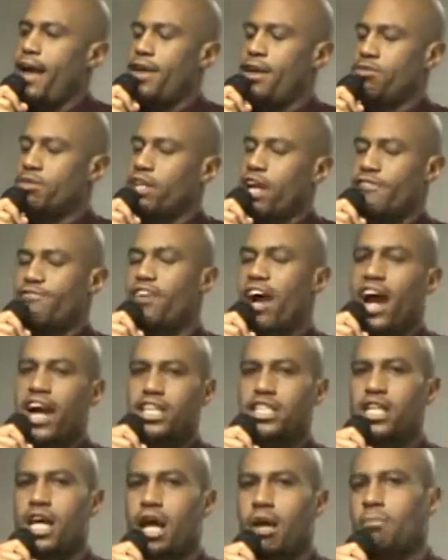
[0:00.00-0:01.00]
it was like
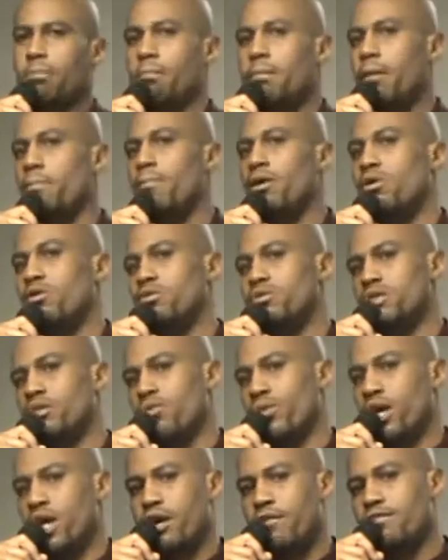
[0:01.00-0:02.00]
fire shot up in my bones.
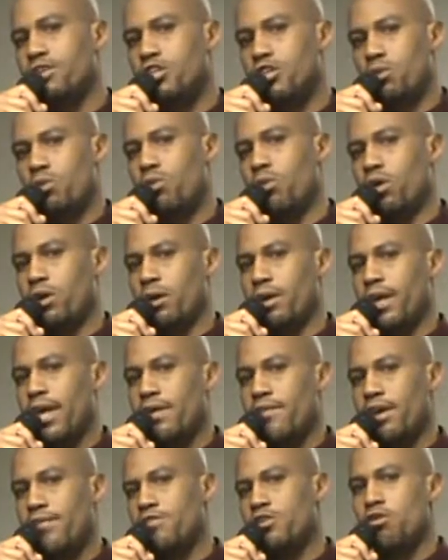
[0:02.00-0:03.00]
And whenever you want to,
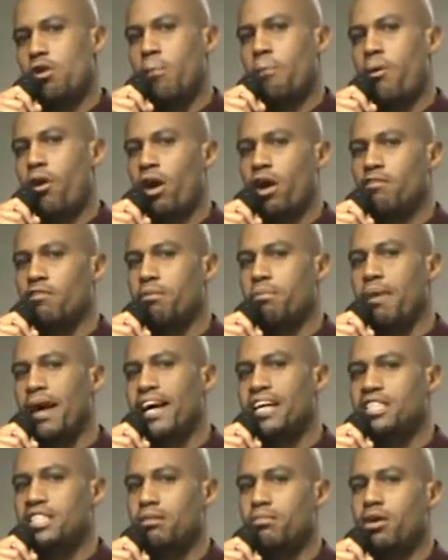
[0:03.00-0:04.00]
if you're a part of a
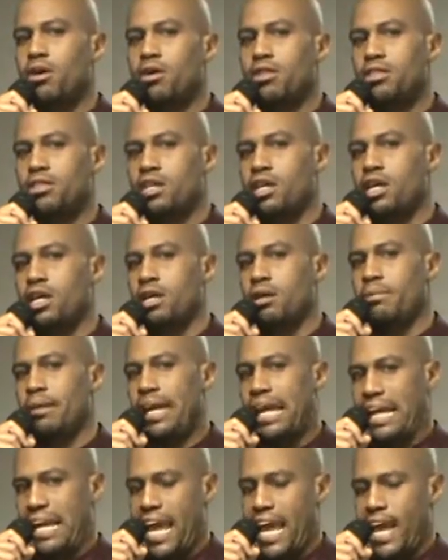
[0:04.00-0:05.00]
basketball
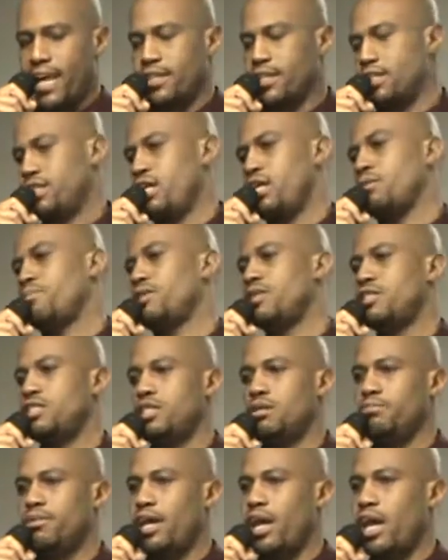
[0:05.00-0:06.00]
team and they had the
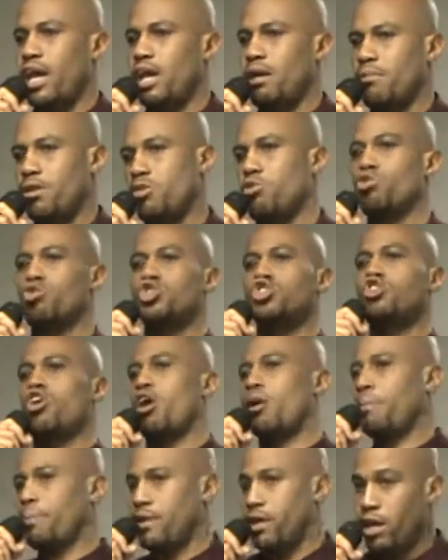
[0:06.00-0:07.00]
championship game and you're the
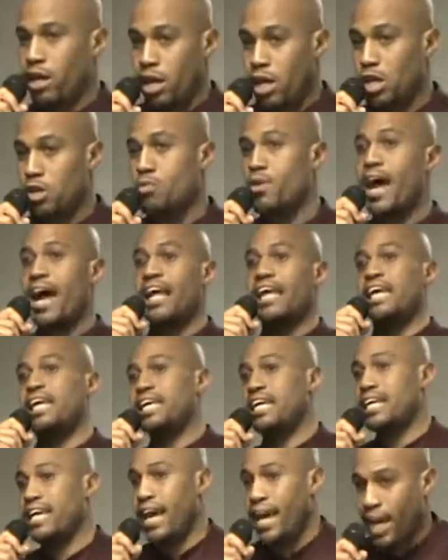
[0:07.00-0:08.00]
star player and you're not
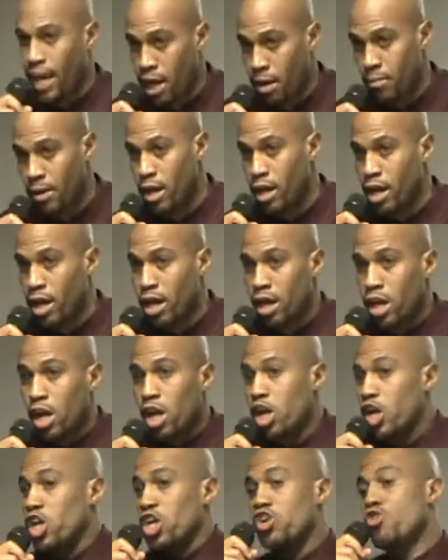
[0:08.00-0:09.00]
in the game,
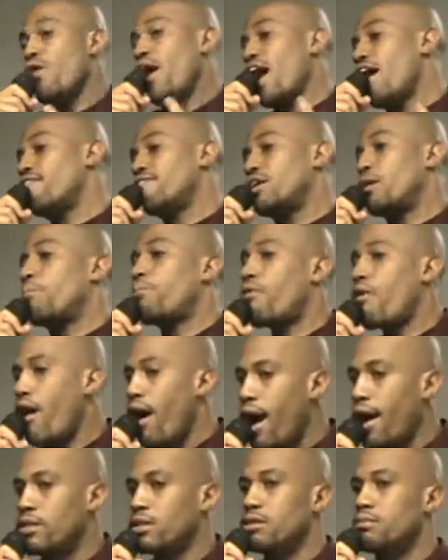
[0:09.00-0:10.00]
Amen. You having a
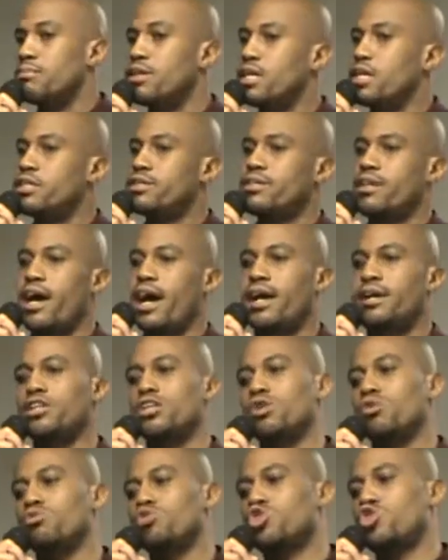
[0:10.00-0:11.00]
problem inside
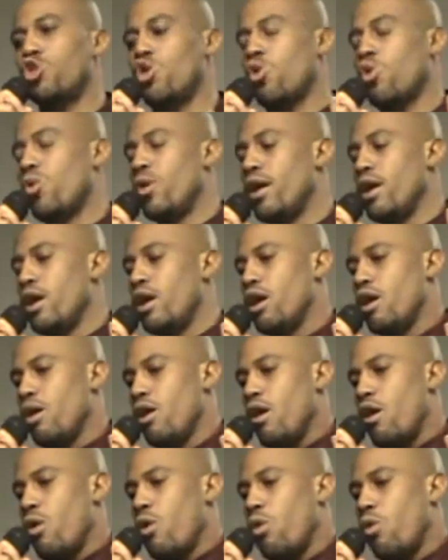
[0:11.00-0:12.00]
Amen. of you. So
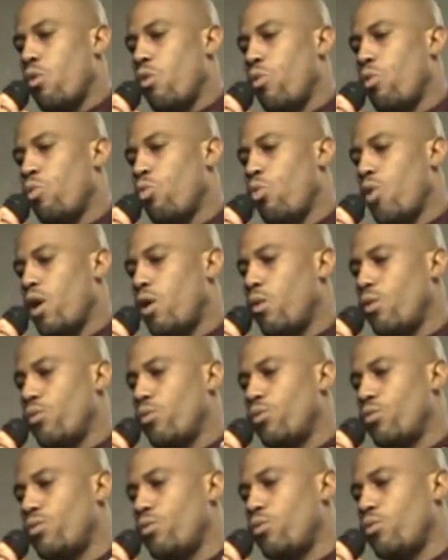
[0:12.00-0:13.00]
I like
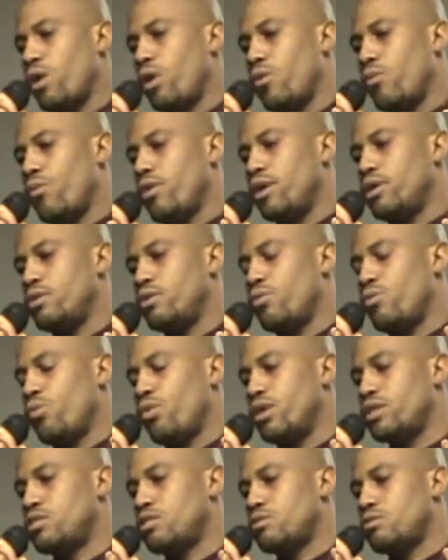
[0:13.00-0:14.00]
this what, what, what, like
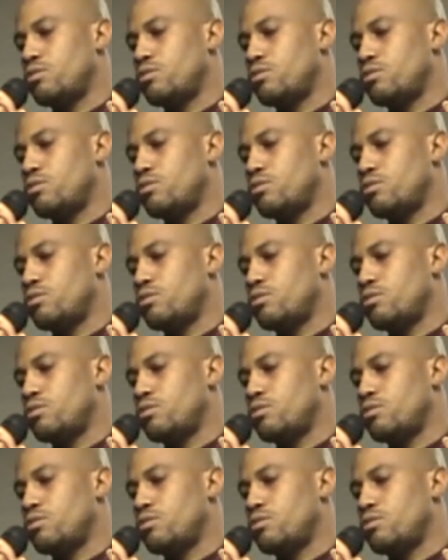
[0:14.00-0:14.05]
what,